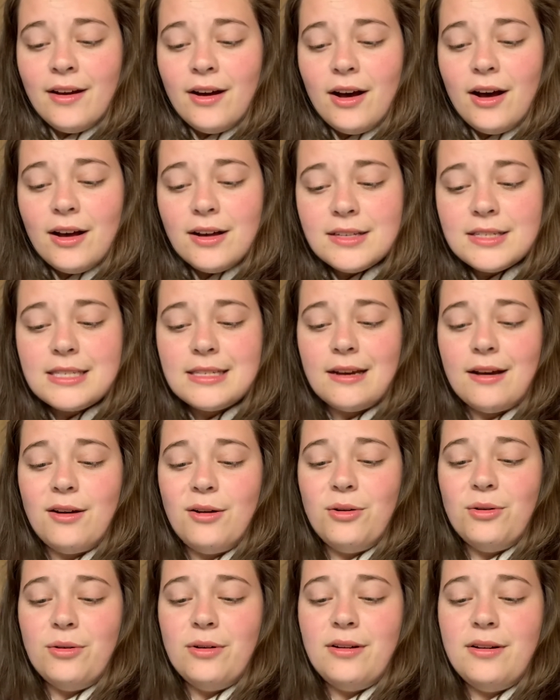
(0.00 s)

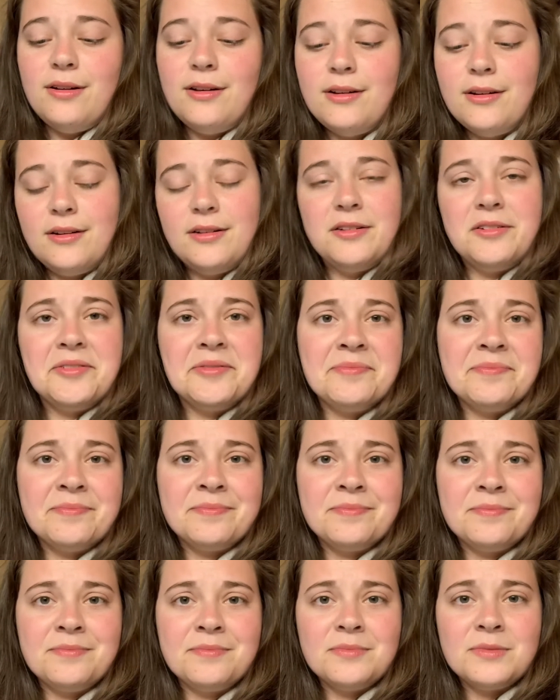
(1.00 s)
Also,
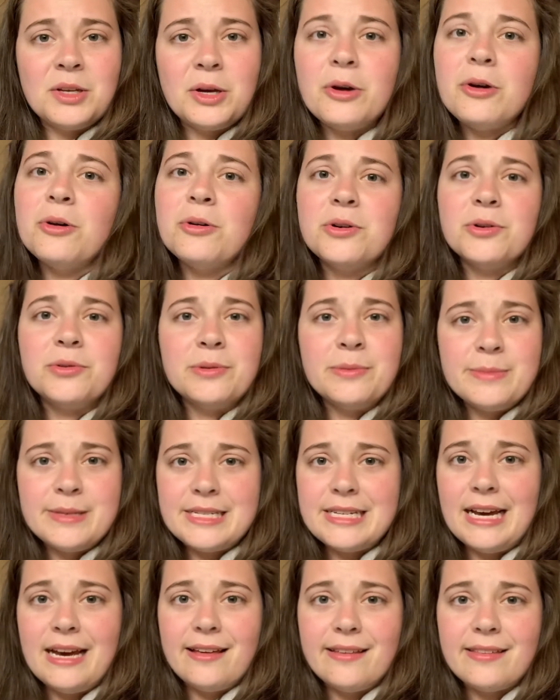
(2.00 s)
Kocoum's
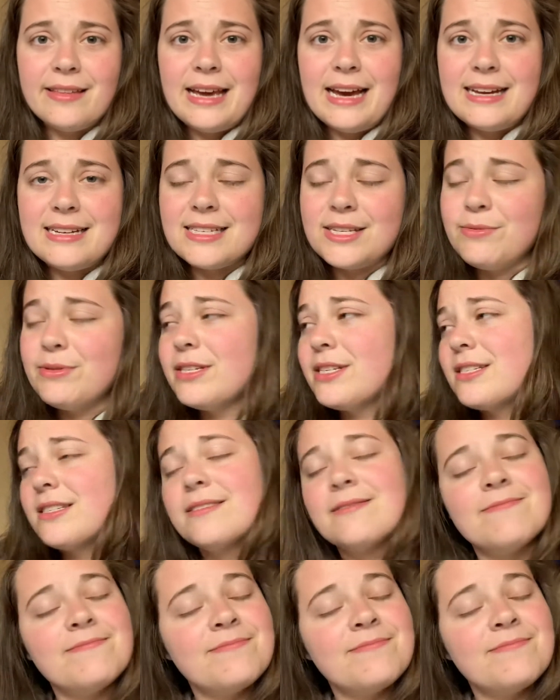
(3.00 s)
death. Guys, can we just...